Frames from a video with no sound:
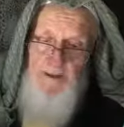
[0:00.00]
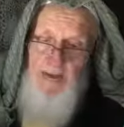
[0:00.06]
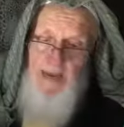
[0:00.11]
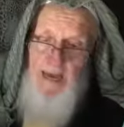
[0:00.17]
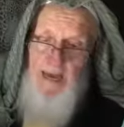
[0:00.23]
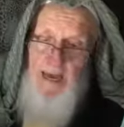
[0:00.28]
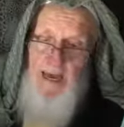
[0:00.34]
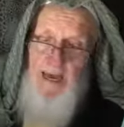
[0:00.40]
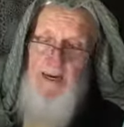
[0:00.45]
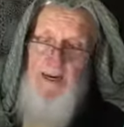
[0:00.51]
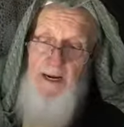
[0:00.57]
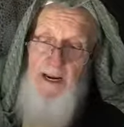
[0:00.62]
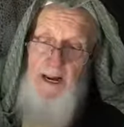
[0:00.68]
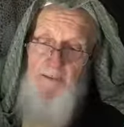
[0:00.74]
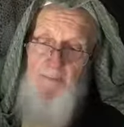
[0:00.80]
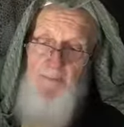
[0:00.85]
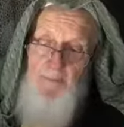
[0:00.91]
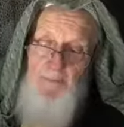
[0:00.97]
and
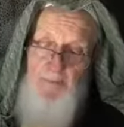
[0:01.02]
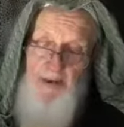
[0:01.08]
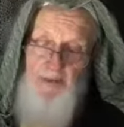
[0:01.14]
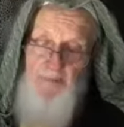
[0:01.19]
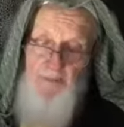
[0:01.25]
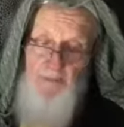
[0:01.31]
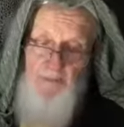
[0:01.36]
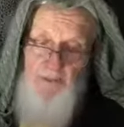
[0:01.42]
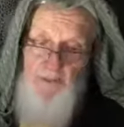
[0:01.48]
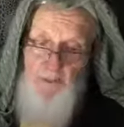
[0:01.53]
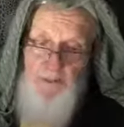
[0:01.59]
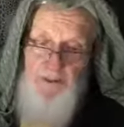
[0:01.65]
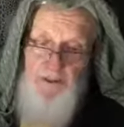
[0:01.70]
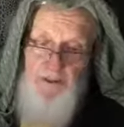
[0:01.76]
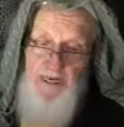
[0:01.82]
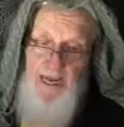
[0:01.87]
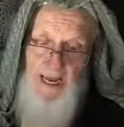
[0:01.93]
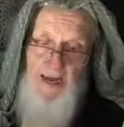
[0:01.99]
not the path of those
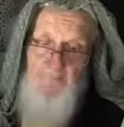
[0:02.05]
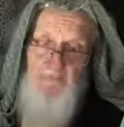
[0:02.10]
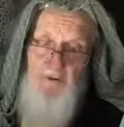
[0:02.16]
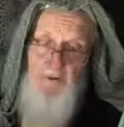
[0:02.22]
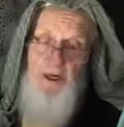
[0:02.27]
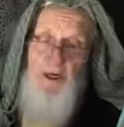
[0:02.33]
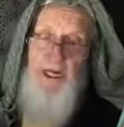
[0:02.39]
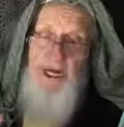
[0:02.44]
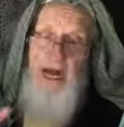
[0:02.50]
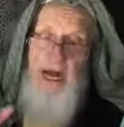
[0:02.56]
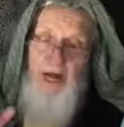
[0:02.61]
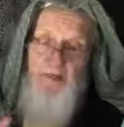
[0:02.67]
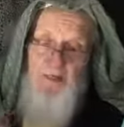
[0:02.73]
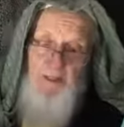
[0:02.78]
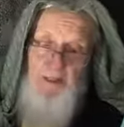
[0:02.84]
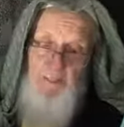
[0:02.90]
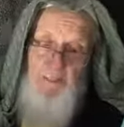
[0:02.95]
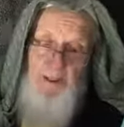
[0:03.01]
that have your
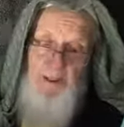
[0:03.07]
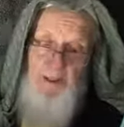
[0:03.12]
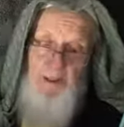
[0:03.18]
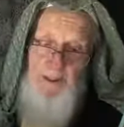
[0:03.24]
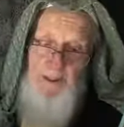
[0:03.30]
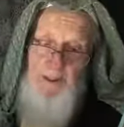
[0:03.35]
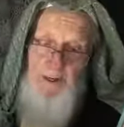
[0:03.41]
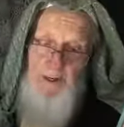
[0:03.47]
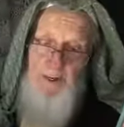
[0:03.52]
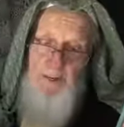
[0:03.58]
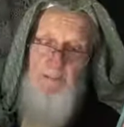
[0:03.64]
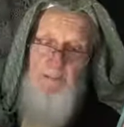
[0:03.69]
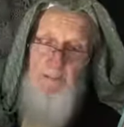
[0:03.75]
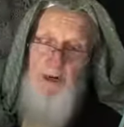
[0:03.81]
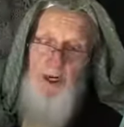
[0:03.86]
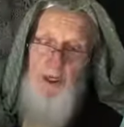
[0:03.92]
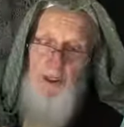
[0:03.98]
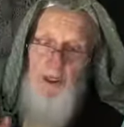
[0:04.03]
Ghadab.
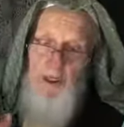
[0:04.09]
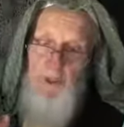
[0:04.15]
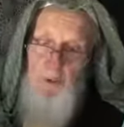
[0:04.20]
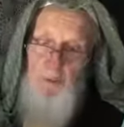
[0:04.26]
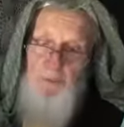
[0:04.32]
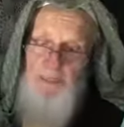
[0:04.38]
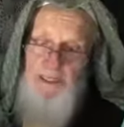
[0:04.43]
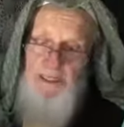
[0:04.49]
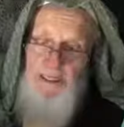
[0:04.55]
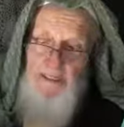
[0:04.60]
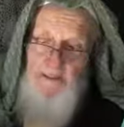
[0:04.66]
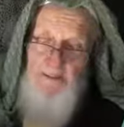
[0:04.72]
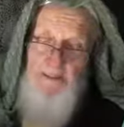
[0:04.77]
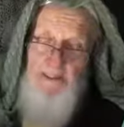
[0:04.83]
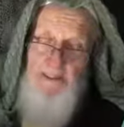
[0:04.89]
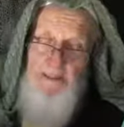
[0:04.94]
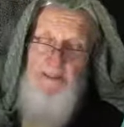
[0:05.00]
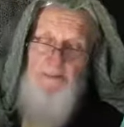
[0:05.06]
Magadubi
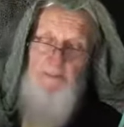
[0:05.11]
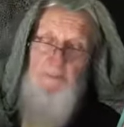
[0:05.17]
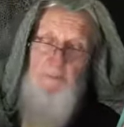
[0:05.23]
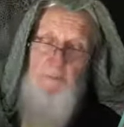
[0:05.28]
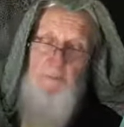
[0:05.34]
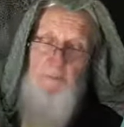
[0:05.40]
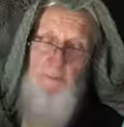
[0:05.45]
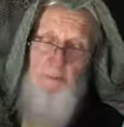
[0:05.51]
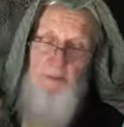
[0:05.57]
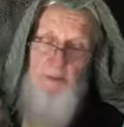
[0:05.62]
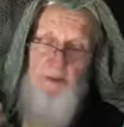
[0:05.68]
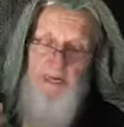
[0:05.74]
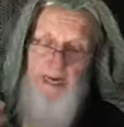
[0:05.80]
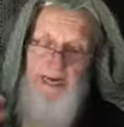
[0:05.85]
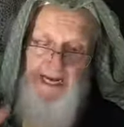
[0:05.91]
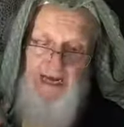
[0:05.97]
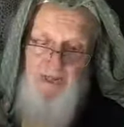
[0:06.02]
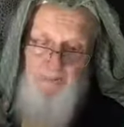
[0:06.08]
is from the
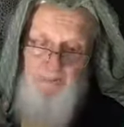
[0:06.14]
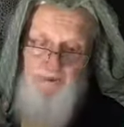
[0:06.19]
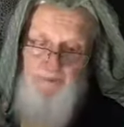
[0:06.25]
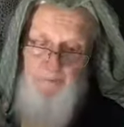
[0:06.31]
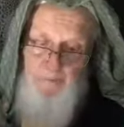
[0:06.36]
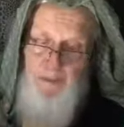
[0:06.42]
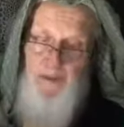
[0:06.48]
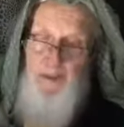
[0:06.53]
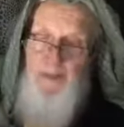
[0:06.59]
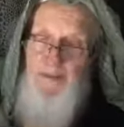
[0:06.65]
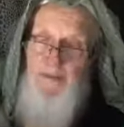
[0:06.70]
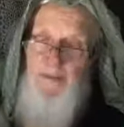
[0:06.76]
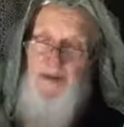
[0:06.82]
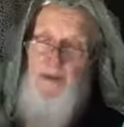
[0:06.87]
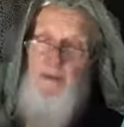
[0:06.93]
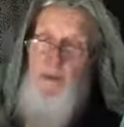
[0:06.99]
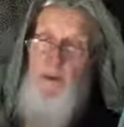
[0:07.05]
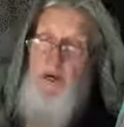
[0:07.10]
word Ghadab, and
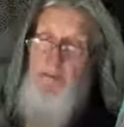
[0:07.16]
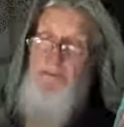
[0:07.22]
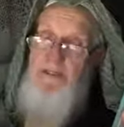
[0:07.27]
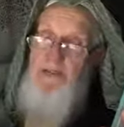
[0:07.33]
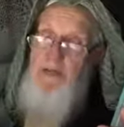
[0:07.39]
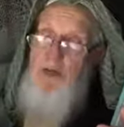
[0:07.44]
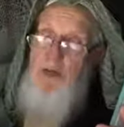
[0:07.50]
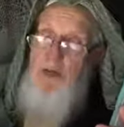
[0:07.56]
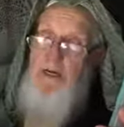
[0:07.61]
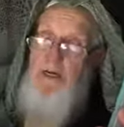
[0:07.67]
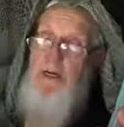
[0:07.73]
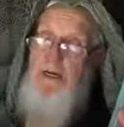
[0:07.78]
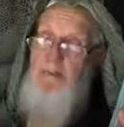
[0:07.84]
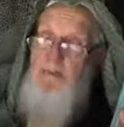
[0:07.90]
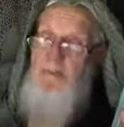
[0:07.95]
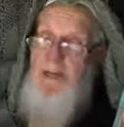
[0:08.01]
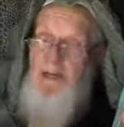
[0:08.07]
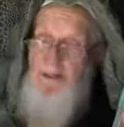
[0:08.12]
that's what I've been talking
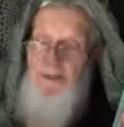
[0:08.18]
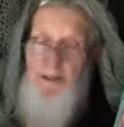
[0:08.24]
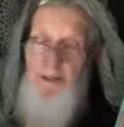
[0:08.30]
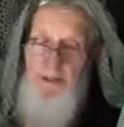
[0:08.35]
about,